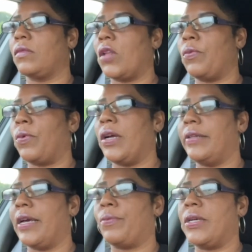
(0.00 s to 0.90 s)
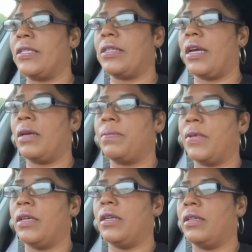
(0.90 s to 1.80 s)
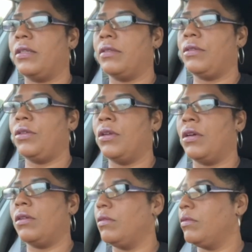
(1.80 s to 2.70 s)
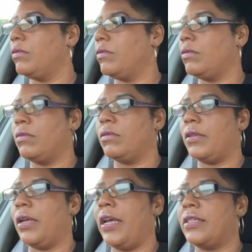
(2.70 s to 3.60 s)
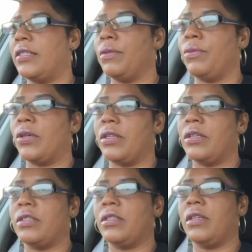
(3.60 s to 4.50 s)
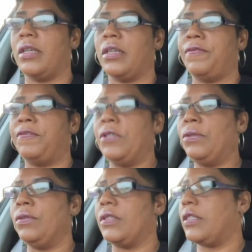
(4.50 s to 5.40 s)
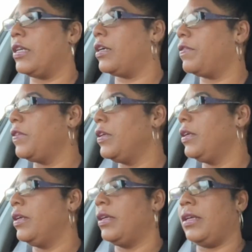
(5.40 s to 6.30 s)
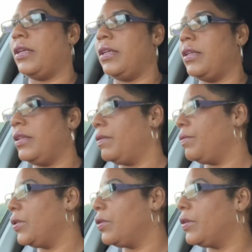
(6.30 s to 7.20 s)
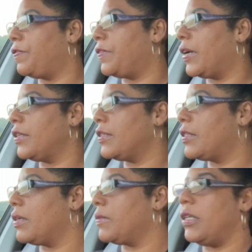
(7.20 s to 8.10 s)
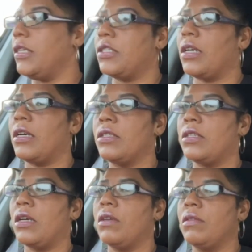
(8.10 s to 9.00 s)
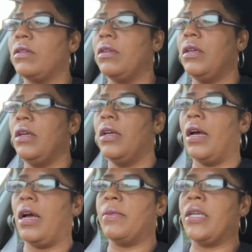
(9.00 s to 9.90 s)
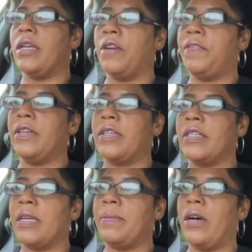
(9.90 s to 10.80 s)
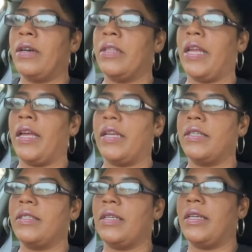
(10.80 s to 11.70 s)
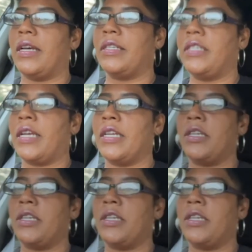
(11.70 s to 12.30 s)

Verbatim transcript: re not rest stop, uh, you know, exit where there's uh, food and stuff. And we're going to find us something to eat, y'all. So I'm going to get off here because I'm hauling ass. And I'll check at